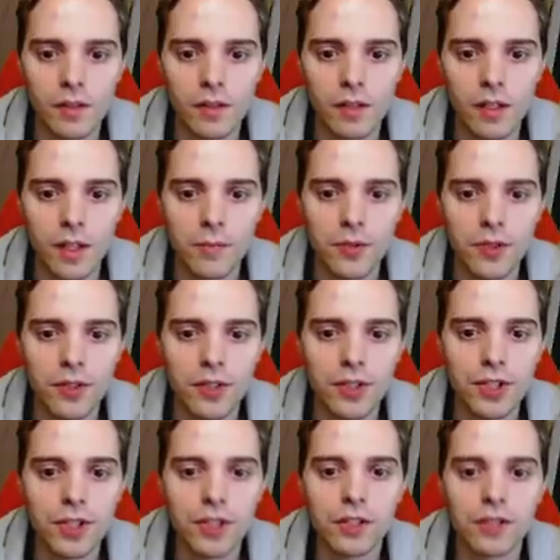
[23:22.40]
Capture
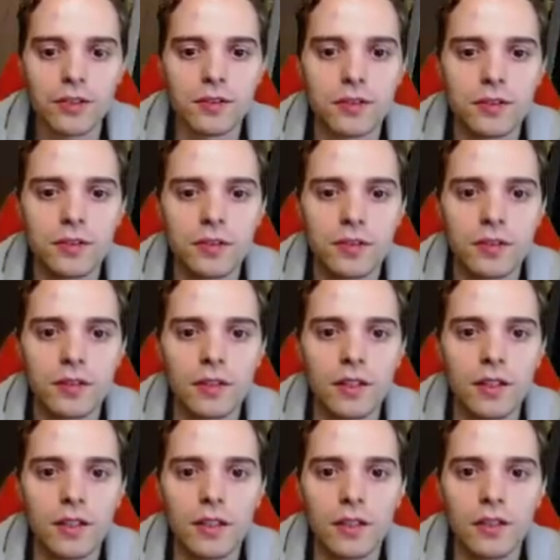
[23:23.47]
energy.
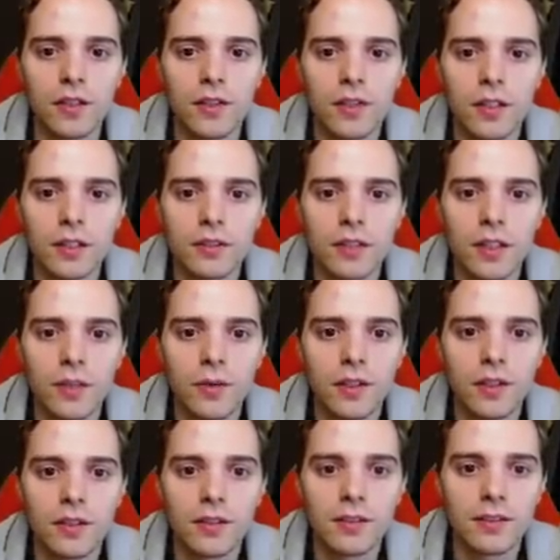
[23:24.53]
Another Houndour.
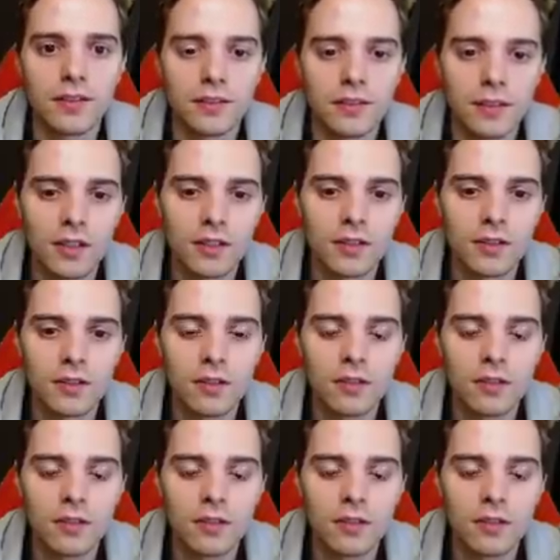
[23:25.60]
Yeah, this is